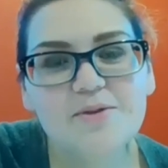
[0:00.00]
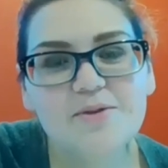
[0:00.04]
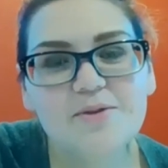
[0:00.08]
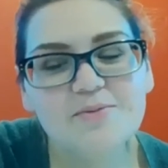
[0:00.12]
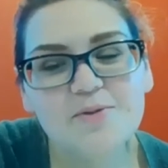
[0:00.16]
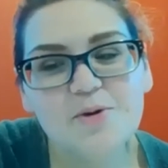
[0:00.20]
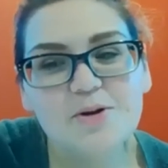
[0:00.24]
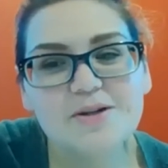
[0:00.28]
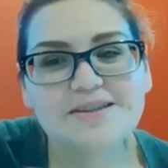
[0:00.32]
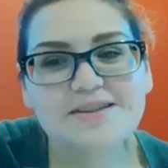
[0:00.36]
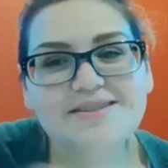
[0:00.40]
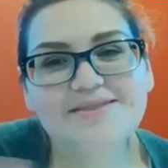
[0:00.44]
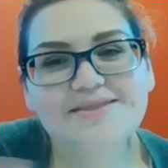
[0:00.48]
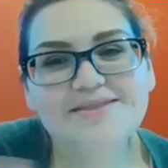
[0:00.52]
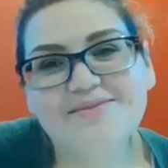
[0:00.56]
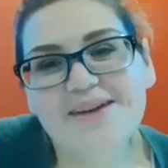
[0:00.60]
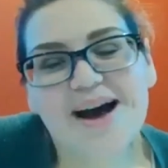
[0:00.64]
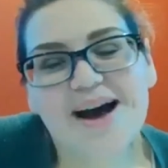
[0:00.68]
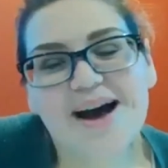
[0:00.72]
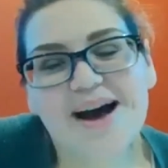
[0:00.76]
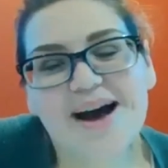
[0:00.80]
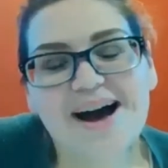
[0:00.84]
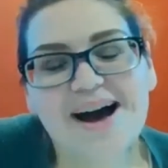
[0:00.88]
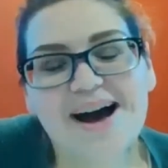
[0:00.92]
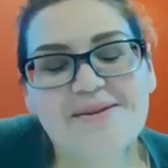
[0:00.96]
Of course,
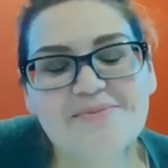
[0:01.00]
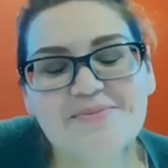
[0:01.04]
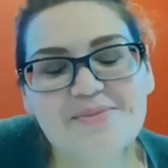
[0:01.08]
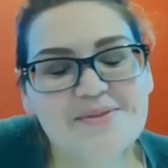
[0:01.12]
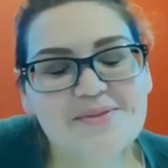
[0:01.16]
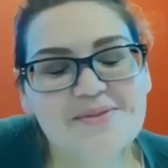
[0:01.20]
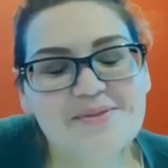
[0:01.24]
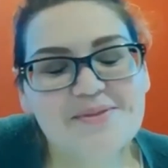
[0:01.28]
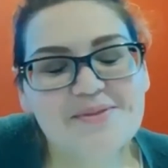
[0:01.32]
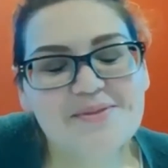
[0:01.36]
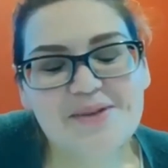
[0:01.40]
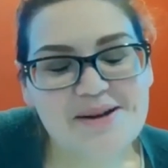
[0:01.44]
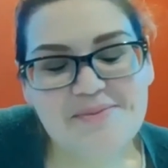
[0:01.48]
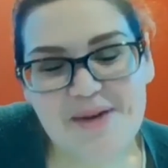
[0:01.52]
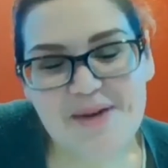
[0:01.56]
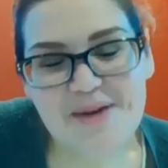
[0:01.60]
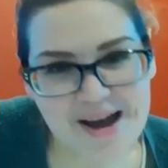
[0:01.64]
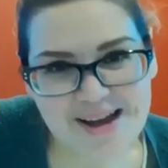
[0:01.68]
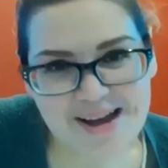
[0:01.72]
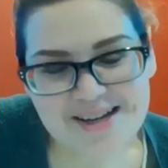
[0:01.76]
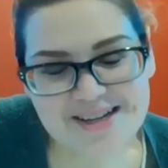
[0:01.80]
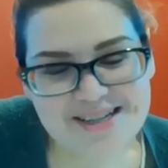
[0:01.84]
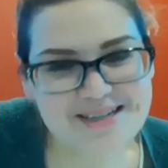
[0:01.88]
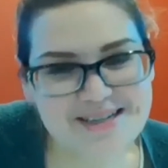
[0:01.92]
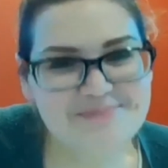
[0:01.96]
I'm kind of
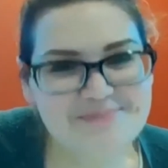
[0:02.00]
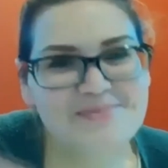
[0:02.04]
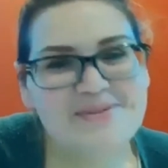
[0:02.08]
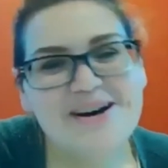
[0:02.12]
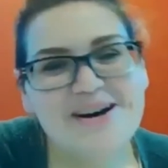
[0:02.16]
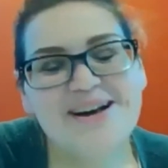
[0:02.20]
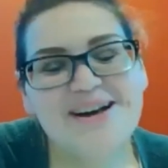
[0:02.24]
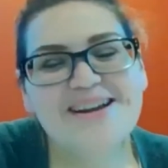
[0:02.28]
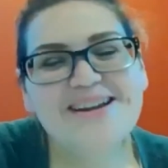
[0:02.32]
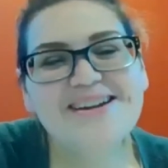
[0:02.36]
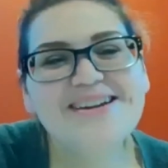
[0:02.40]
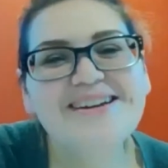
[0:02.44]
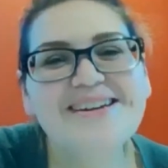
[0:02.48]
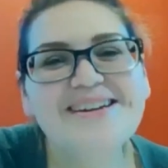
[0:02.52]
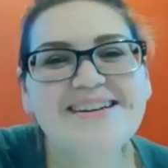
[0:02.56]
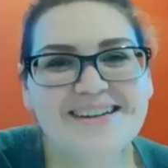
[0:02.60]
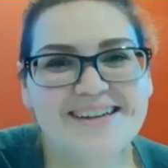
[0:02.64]
biased, but